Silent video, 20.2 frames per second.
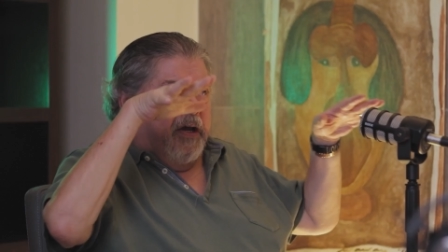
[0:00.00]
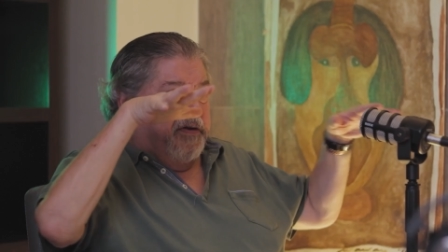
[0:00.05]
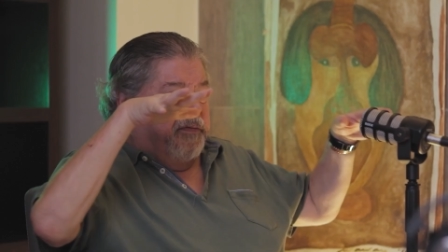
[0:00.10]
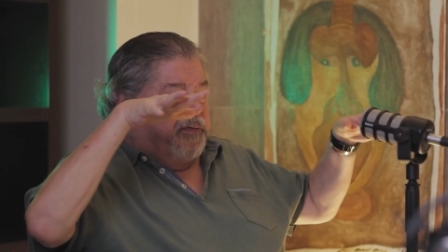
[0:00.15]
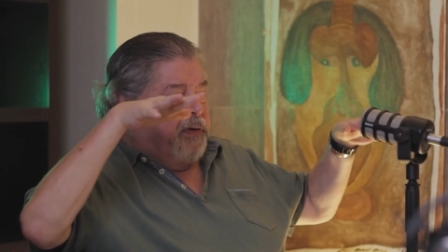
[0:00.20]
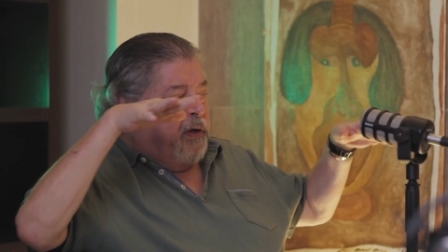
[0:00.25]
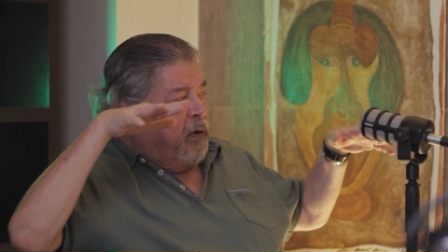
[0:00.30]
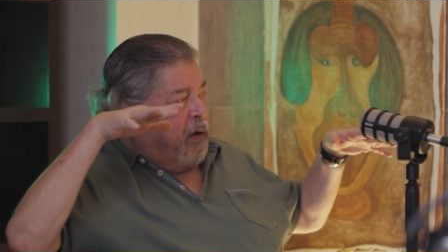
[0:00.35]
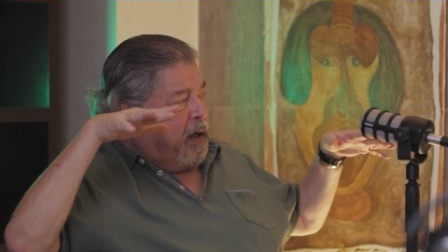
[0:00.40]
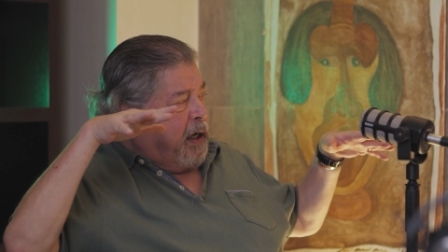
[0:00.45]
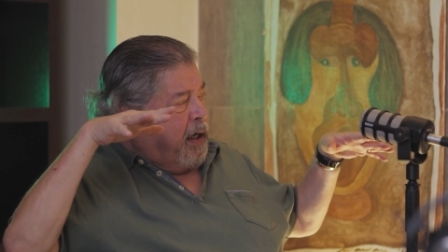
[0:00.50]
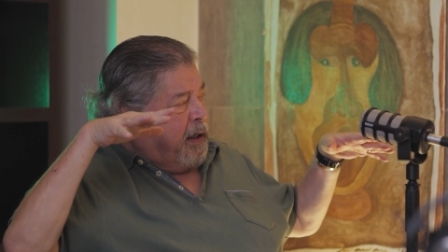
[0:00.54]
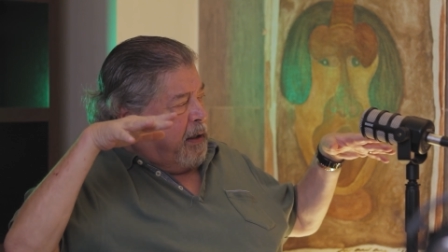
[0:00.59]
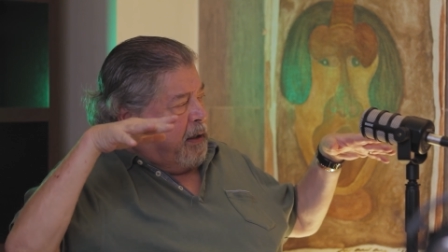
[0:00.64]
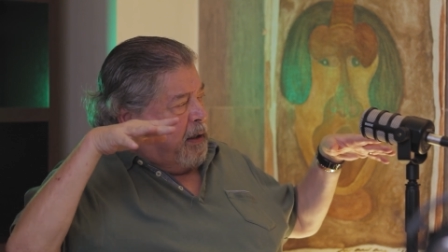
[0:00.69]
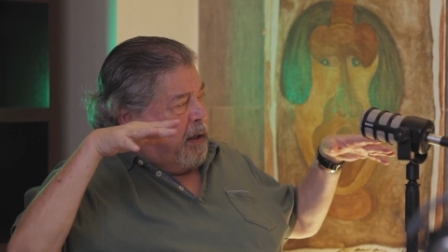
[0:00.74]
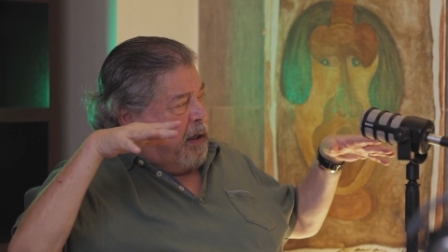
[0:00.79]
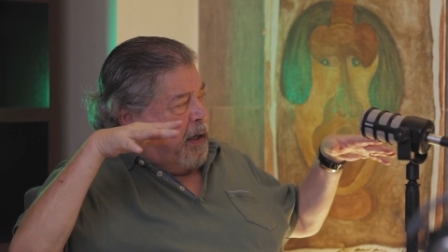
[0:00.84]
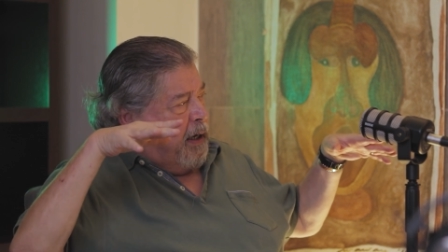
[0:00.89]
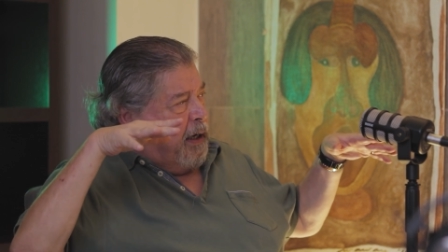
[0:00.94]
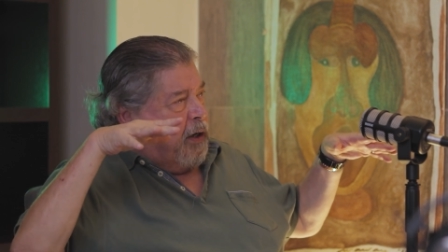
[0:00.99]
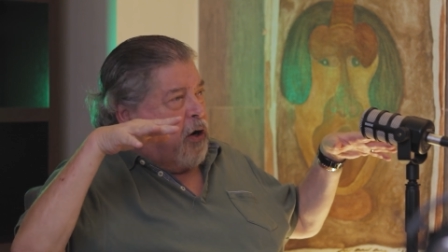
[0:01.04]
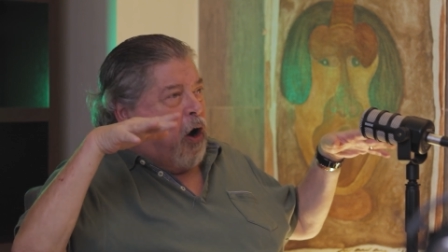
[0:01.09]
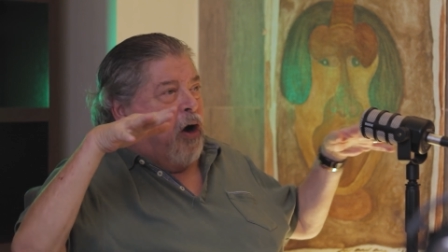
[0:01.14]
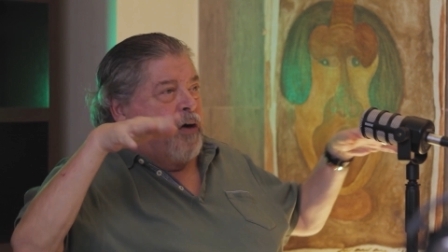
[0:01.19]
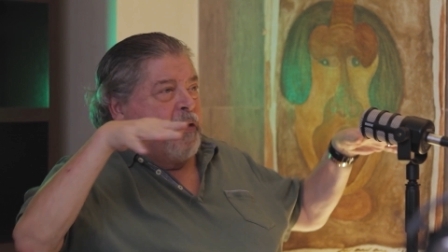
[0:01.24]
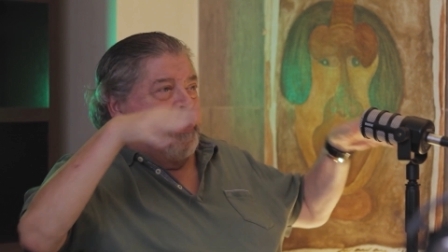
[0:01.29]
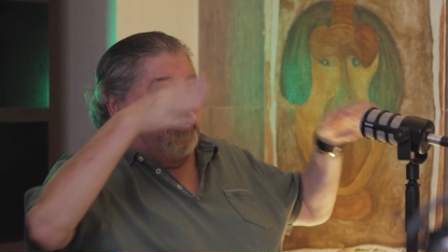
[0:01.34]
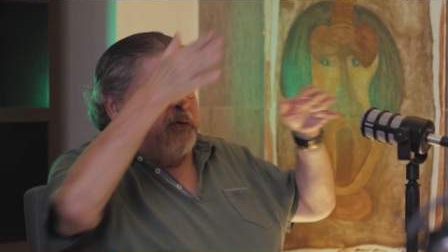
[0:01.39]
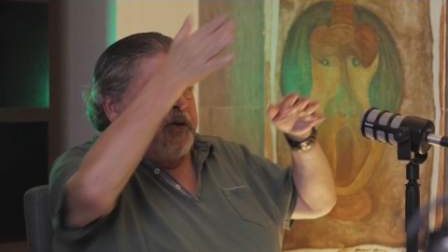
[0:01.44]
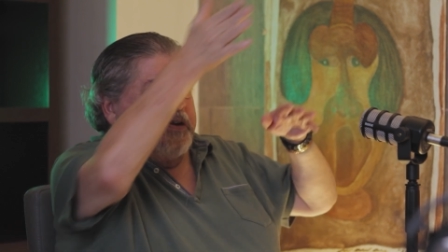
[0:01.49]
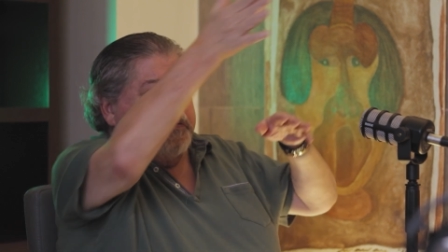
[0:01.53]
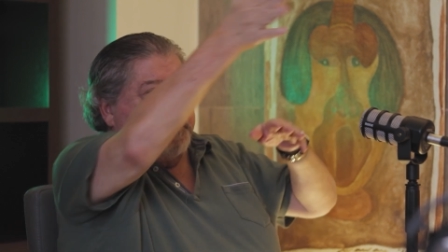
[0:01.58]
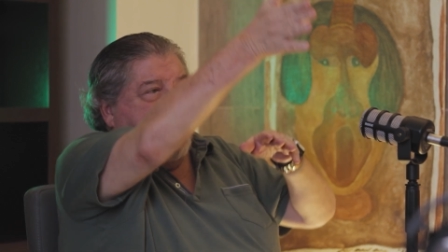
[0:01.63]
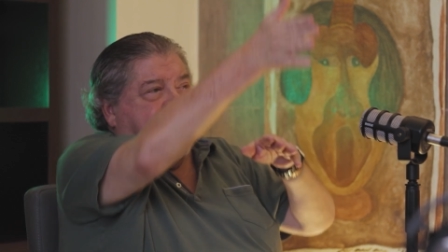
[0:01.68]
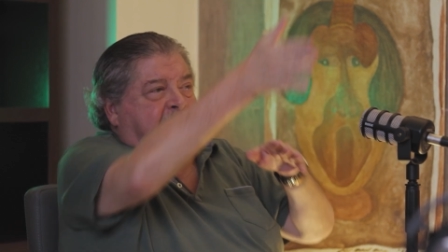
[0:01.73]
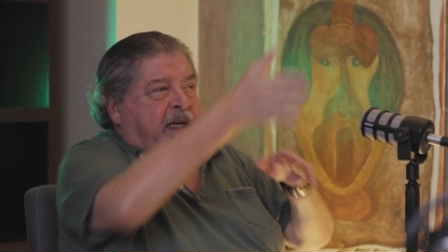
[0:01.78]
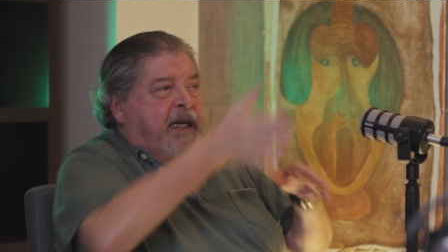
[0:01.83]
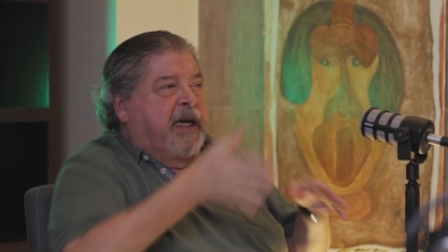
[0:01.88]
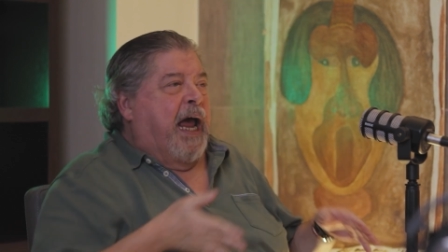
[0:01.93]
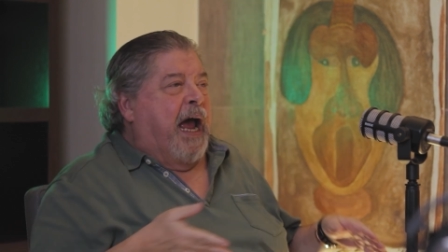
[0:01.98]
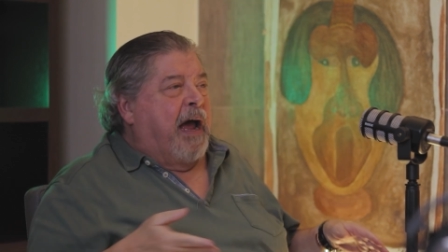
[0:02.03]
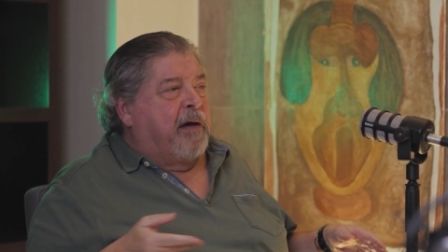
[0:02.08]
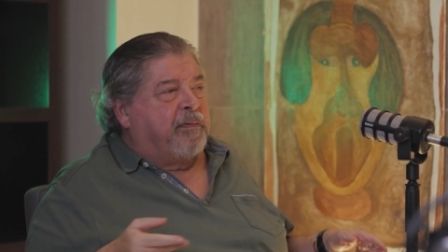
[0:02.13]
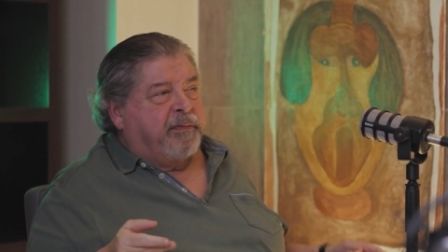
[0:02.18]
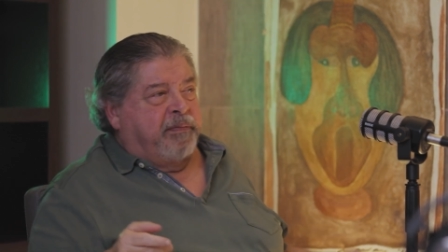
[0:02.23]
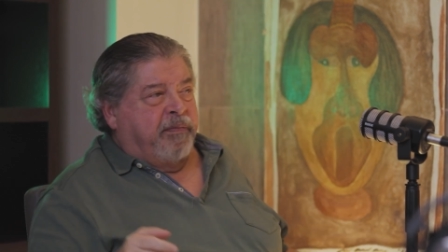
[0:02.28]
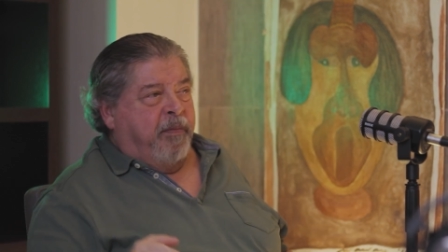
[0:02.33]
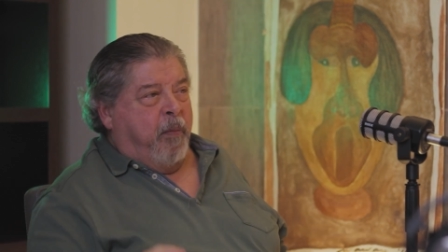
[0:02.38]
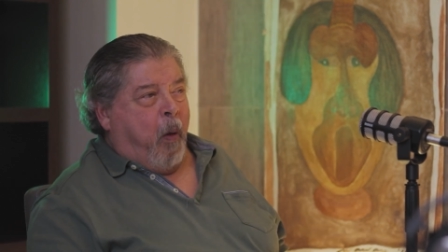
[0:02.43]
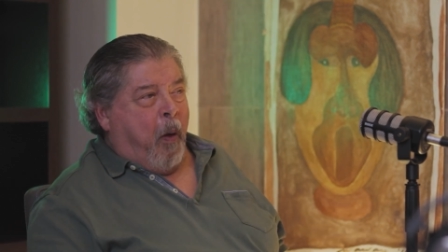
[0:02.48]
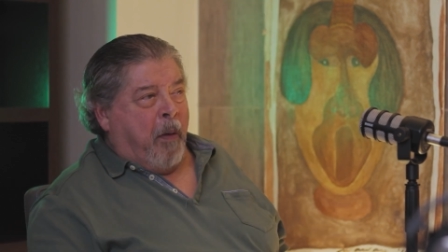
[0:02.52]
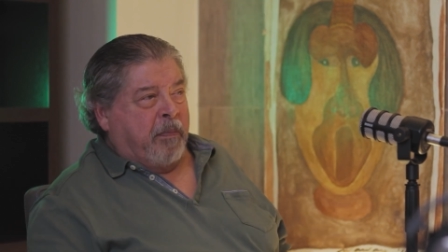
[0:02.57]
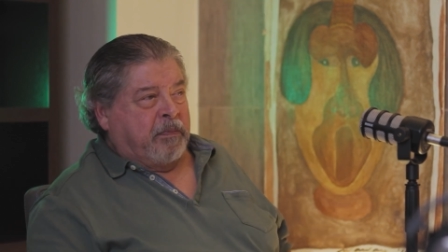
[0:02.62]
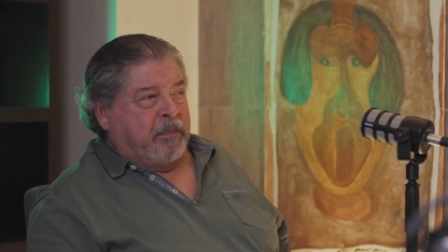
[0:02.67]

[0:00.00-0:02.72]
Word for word: because if you look at... Congress was split in half.